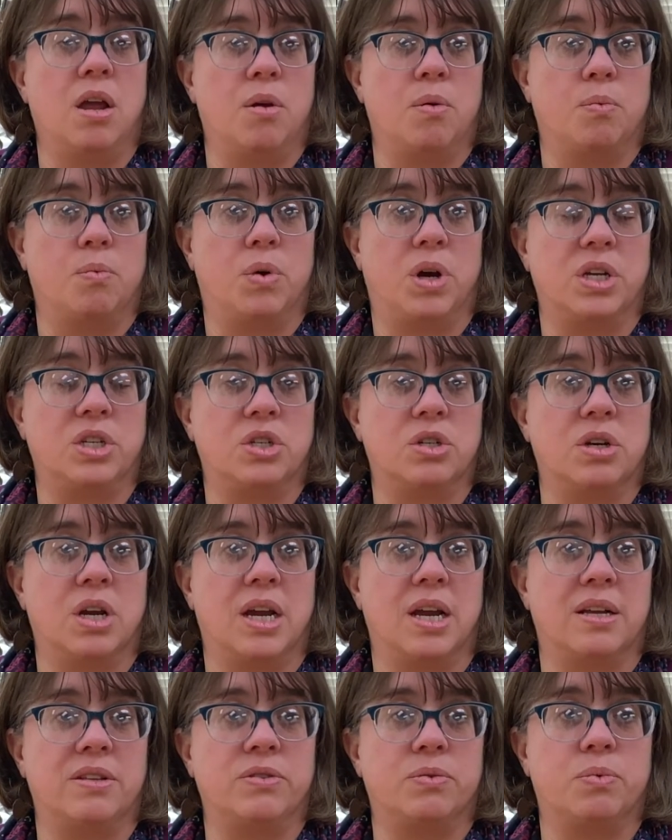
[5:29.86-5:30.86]
Wash your
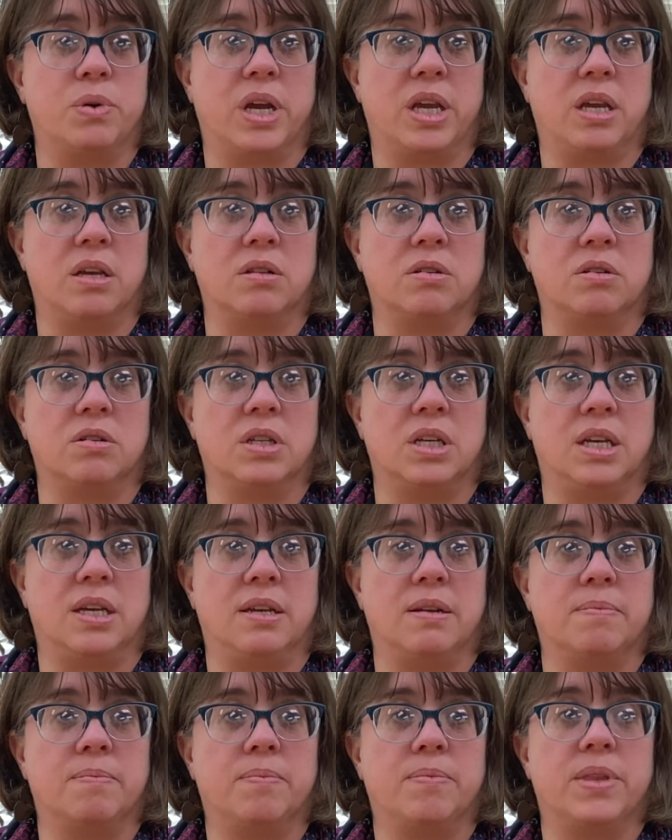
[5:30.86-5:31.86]
hands
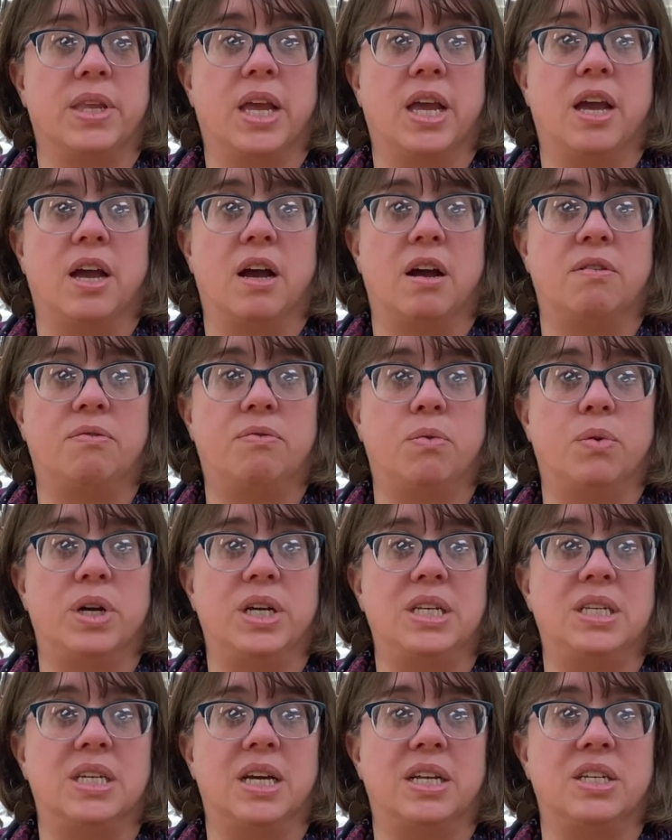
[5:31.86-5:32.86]
regularly,
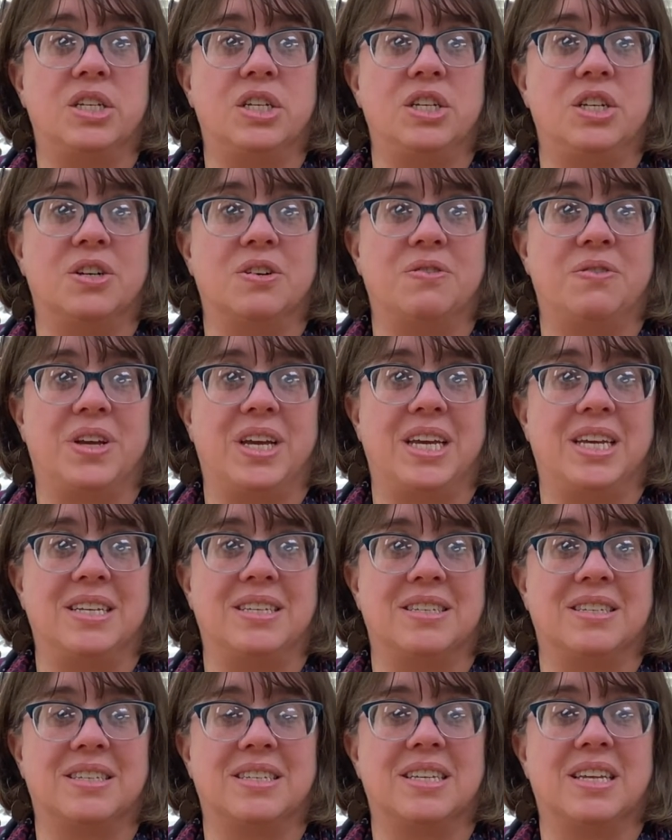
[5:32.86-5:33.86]
avoid touching your
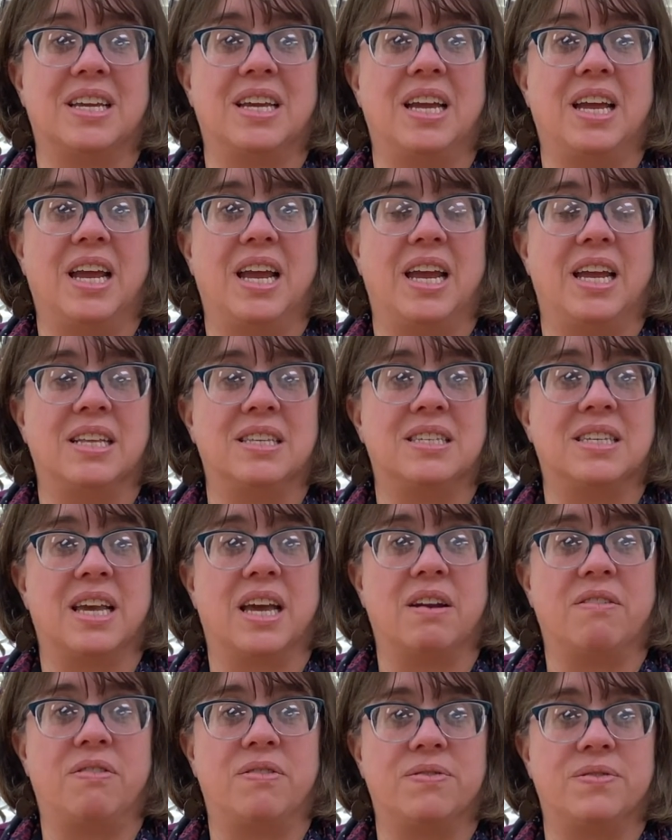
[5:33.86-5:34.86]
face, and
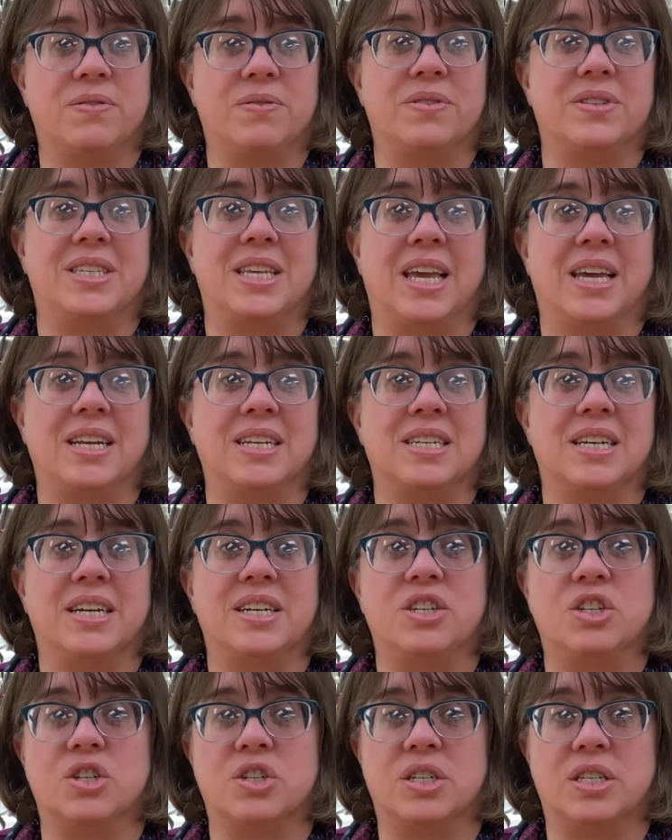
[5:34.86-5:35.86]

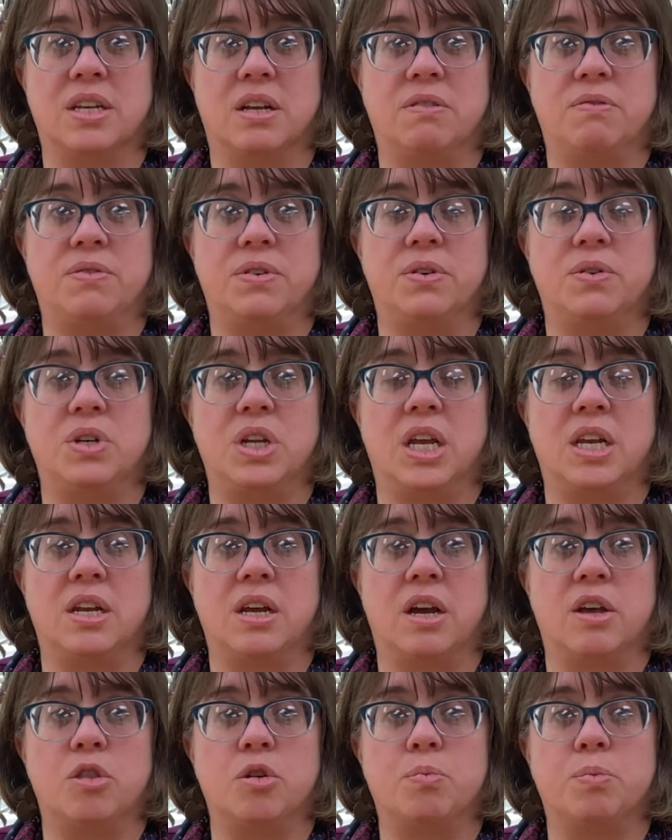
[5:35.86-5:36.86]
sanitize your cell phone and
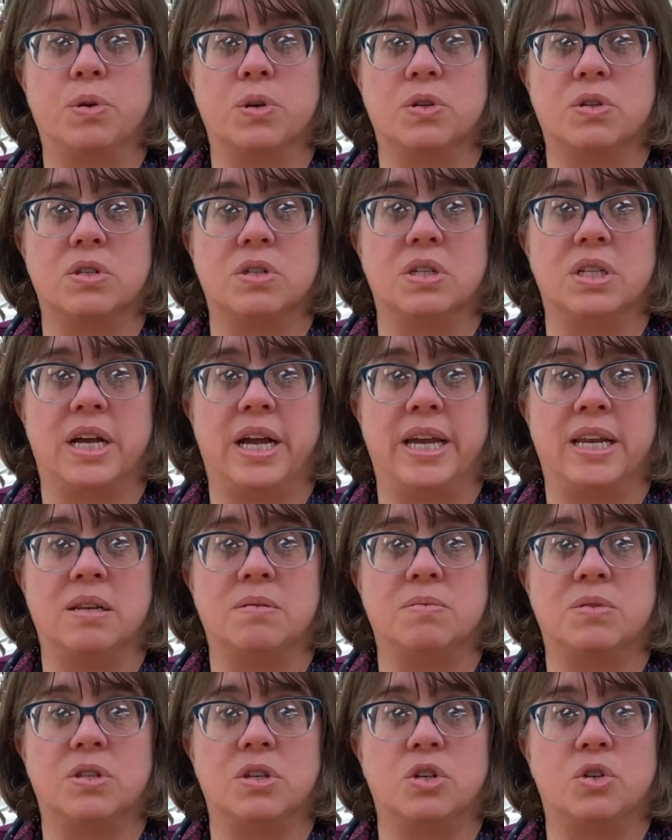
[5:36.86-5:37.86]
other personal
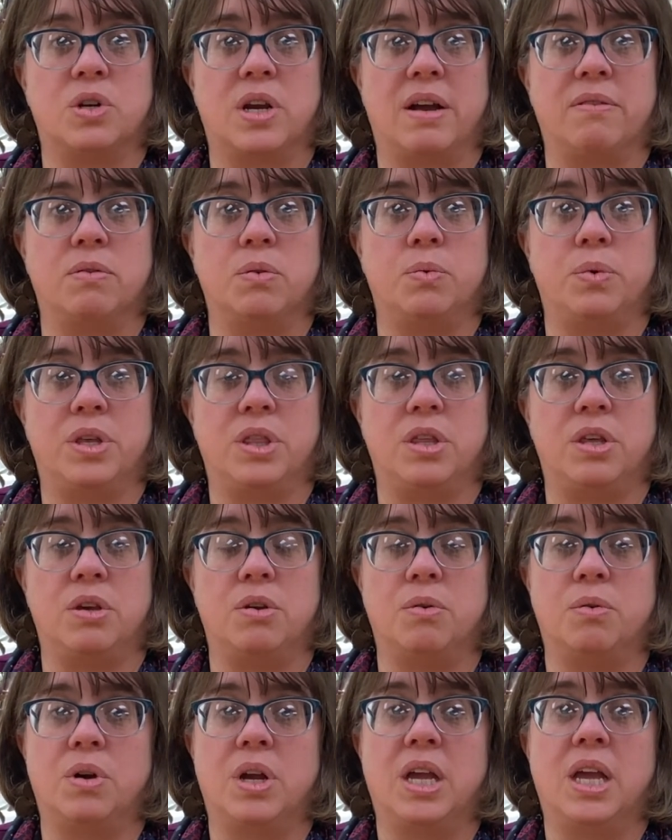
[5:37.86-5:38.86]
items that travel with
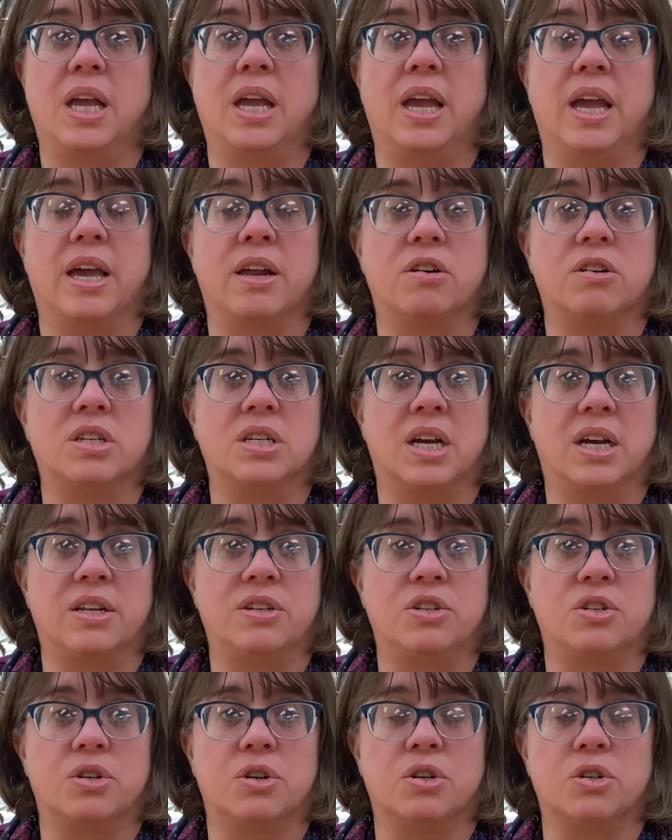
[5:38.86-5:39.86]
you and are
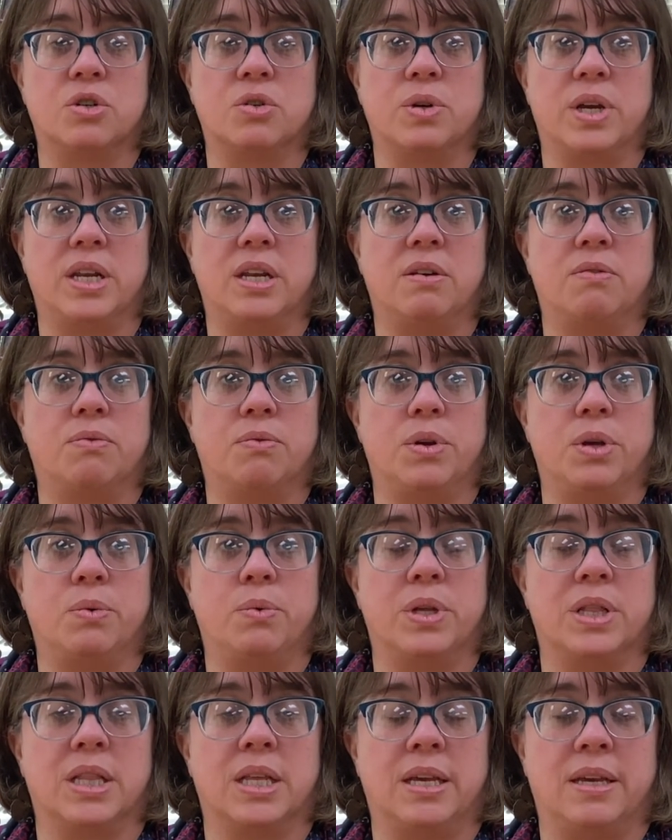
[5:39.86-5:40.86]
touched or traded
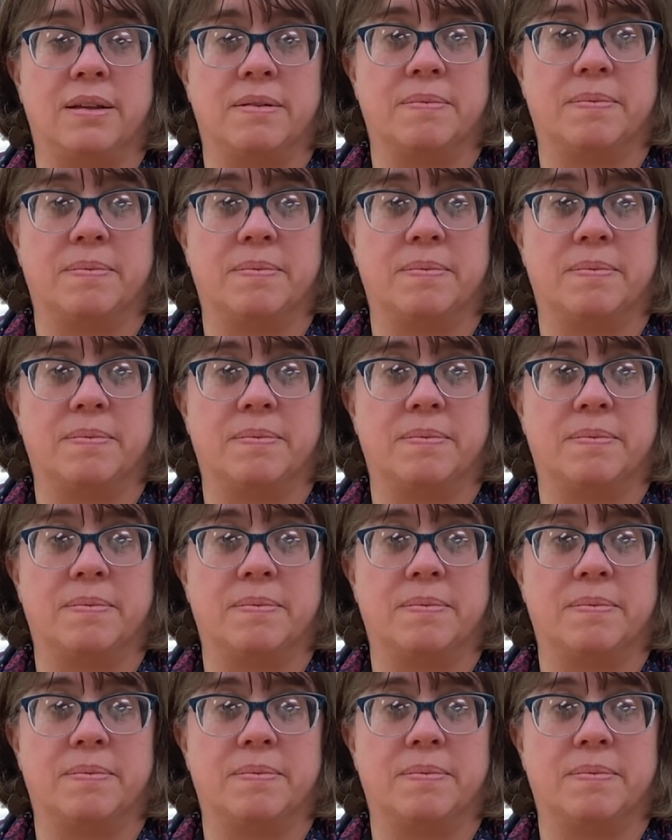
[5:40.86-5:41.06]
frequently.